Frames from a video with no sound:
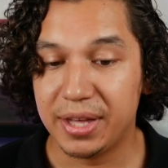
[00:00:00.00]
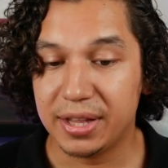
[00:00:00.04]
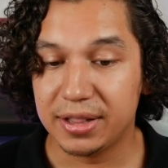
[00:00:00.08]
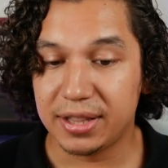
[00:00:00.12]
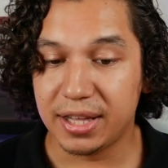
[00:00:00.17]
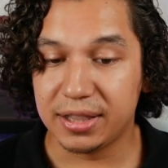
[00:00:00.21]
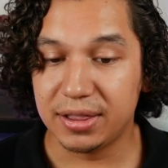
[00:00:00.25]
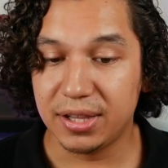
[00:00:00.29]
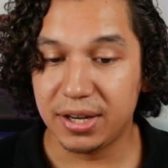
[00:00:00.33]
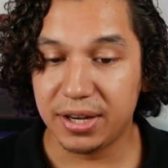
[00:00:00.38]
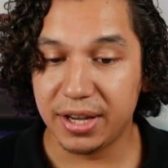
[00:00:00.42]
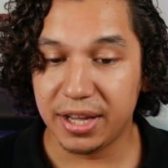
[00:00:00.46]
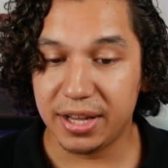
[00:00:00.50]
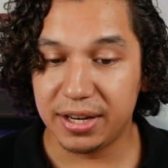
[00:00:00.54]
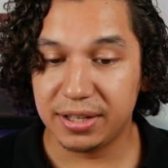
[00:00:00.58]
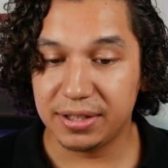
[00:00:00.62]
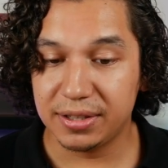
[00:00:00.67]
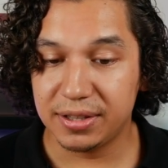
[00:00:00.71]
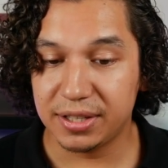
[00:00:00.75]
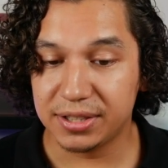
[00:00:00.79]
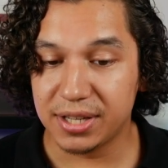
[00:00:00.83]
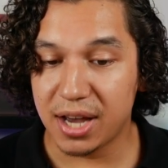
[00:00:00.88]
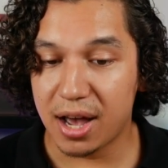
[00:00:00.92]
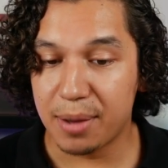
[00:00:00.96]
then look
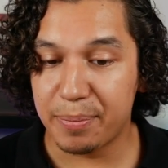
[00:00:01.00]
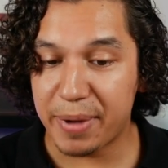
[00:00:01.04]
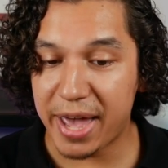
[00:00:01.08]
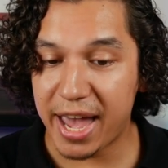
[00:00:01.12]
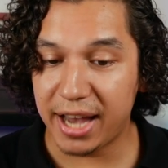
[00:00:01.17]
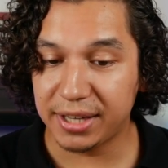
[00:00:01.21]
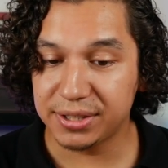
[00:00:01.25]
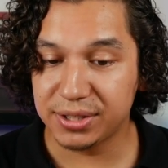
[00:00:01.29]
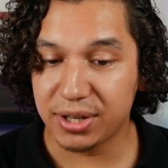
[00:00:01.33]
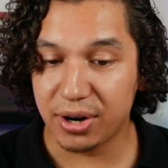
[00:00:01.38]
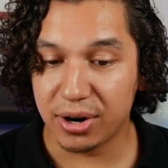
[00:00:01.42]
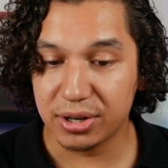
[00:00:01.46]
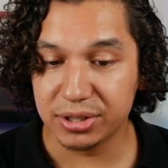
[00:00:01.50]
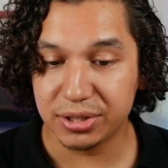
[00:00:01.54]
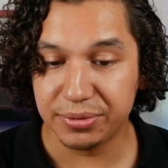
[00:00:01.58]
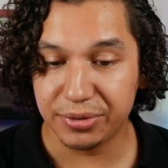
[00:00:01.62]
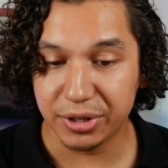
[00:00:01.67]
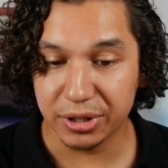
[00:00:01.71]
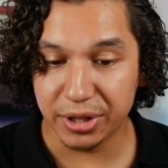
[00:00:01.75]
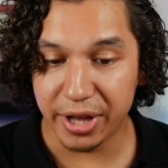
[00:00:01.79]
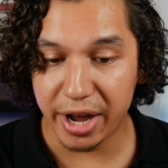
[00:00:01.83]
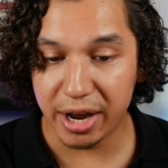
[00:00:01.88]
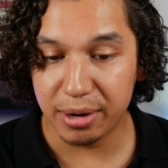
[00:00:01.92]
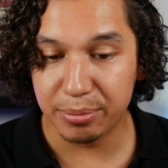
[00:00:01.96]
at the top X cards of
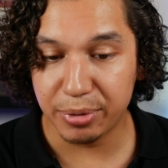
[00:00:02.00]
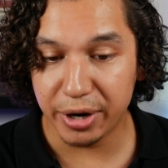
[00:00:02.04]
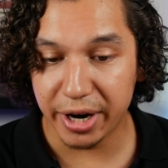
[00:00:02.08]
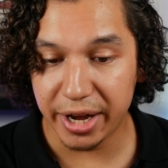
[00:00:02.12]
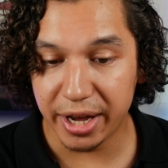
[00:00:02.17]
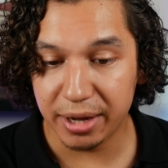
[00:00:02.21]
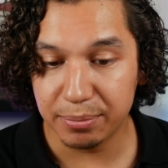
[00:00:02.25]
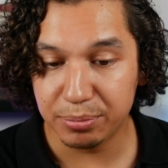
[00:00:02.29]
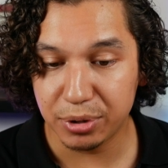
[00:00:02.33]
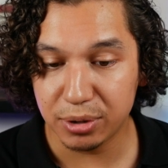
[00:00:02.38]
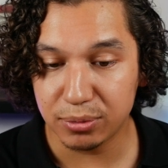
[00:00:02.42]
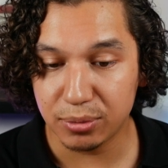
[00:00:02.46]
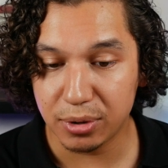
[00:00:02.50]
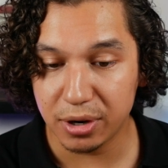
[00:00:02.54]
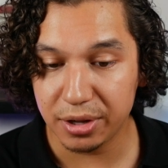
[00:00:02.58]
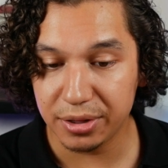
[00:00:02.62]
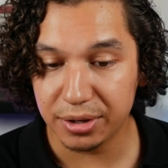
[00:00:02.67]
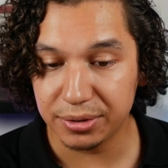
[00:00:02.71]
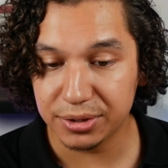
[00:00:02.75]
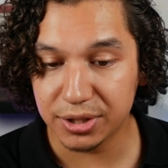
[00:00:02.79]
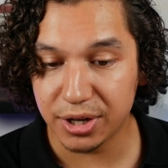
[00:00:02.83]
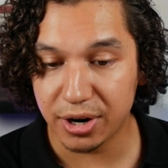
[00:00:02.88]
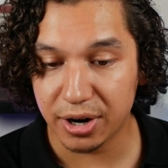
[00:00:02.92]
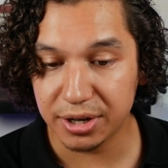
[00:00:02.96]
your library, put one of
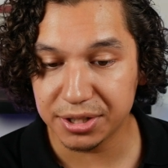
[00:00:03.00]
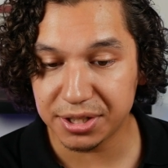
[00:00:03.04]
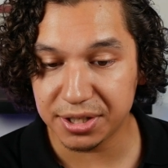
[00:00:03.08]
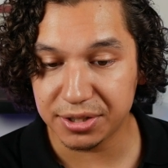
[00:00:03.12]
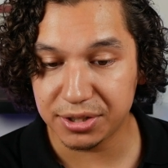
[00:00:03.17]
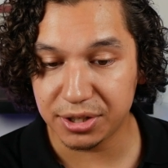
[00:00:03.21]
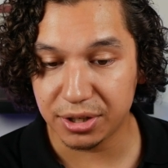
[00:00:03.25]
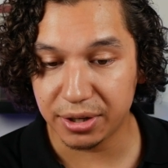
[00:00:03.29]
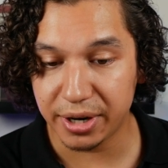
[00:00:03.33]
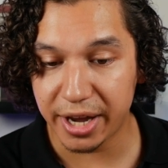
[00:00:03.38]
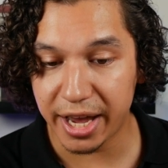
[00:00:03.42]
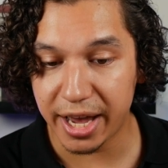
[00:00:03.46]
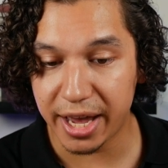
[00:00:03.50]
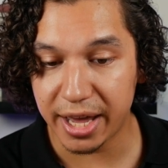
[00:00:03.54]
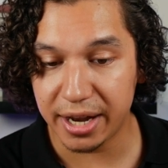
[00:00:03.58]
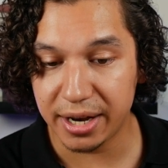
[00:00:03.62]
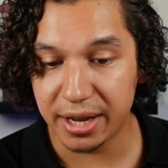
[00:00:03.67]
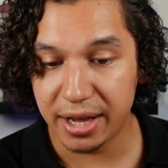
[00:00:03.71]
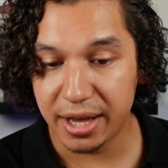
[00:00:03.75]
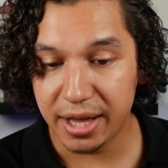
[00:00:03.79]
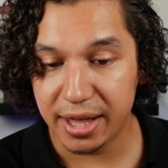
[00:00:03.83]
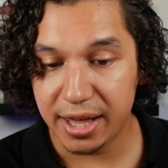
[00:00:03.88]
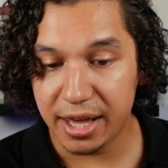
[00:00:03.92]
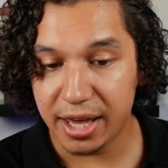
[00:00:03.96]
those cards into your
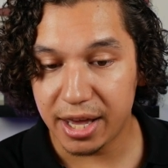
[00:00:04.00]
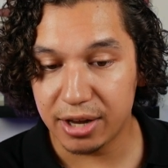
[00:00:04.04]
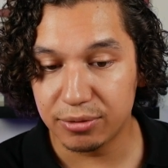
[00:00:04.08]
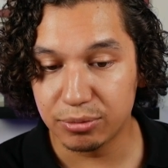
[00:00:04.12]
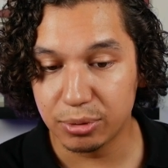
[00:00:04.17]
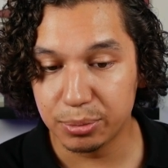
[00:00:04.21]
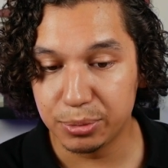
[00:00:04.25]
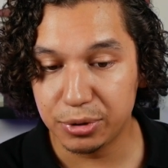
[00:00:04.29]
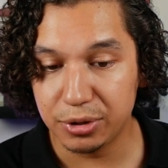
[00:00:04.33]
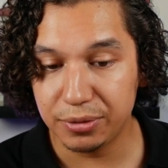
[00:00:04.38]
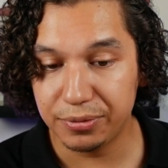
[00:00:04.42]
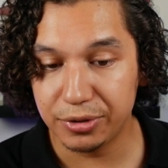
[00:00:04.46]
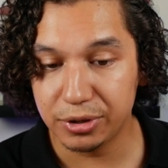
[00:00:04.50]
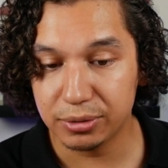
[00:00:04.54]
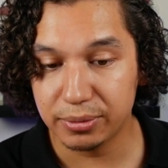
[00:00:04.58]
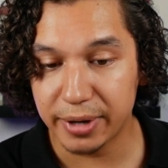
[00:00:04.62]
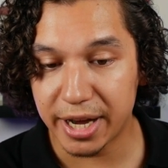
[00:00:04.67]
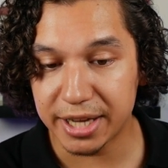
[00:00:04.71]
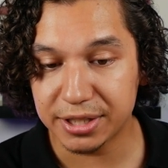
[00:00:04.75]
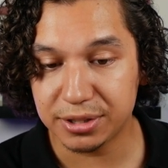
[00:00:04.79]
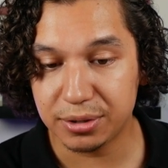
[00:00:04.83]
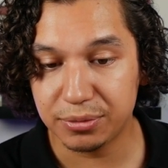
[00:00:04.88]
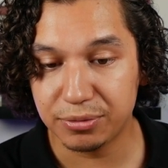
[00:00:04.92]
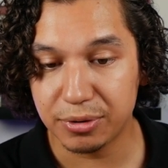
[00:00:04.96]
hand, and remove the
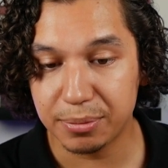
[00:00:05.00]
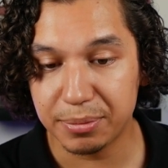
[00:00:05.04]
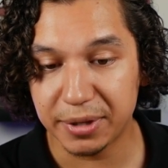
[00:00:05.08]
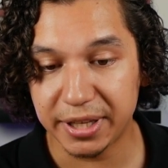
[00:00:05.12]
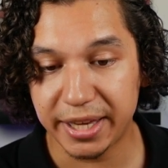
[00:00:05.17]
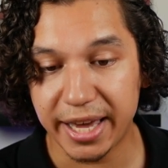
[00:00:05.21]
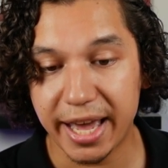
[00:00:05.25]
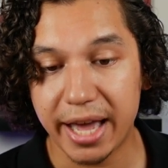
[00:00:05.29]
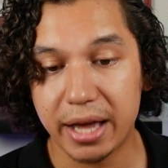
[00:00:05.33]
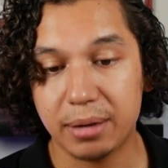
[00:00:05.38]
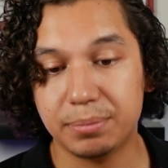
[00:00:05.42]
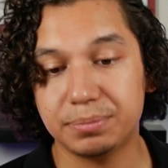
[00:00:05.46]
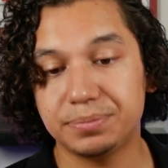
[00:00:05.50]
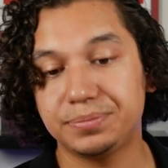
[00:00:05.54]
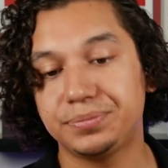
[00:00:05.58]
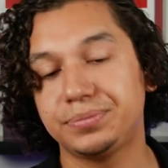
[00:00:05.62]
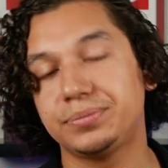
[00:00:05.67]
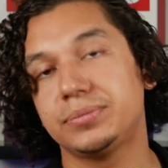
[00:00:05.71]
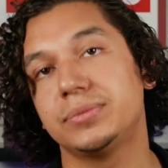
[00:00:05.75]
rest from the game.